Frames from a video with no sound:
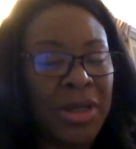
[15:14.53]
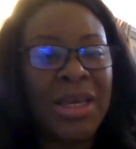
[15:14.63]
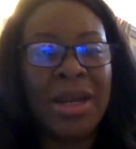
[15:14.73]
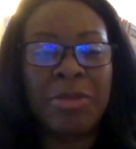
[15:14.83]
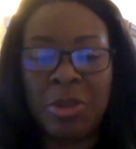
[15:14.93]

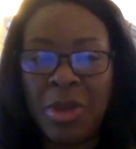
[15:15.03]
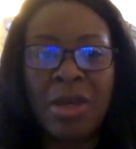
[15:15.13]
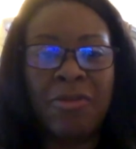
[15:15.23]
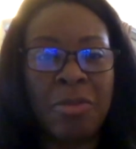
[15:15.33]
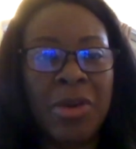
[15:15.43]
Again, I'm
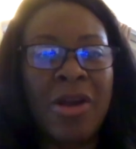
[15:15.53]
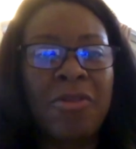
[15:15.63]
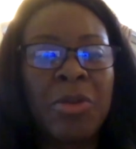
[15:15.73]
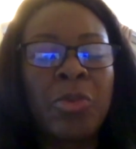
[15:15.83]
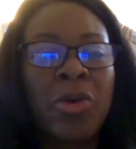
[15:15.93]
speaking from a
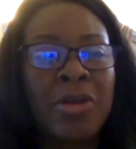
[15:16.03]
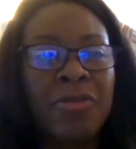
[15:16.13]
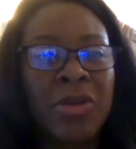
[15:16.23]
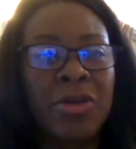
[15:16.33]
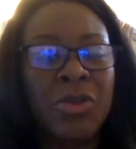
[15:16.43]
government point of view.